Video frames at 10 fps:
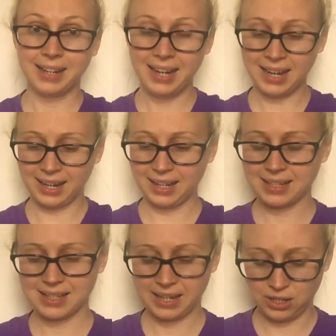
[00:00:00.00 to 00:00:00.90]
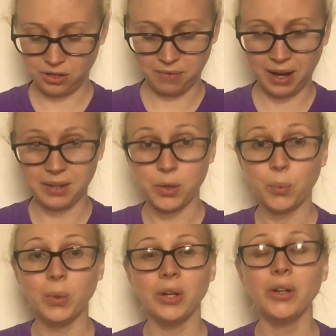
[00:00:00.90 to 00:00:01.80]
Next, can you write the
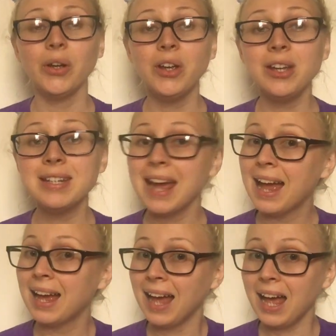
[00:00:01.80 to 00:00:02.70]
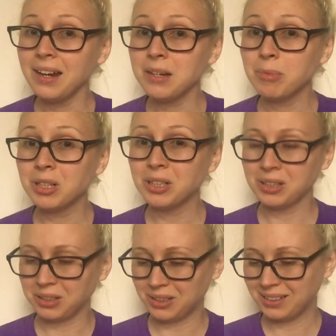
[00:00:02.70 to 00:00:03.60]
word
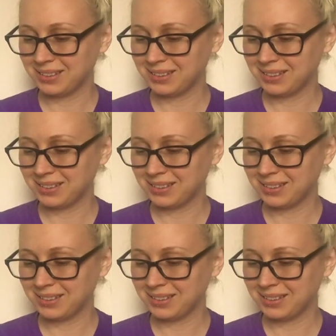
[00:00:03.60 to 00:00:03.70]
animal?